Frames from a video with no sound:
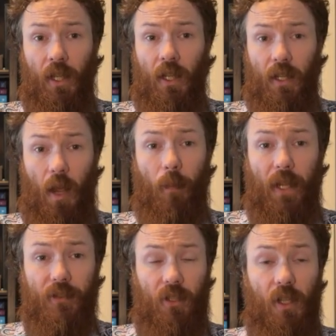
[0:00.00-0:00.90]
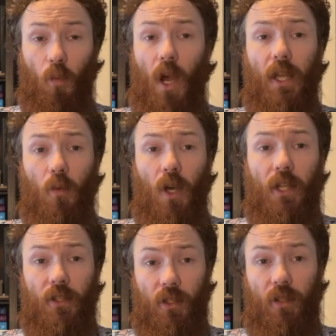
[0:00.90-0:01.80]
Now, basically, why you want to
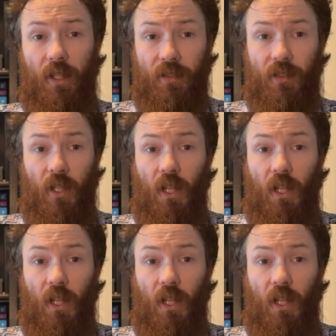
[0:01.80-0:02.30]
do this?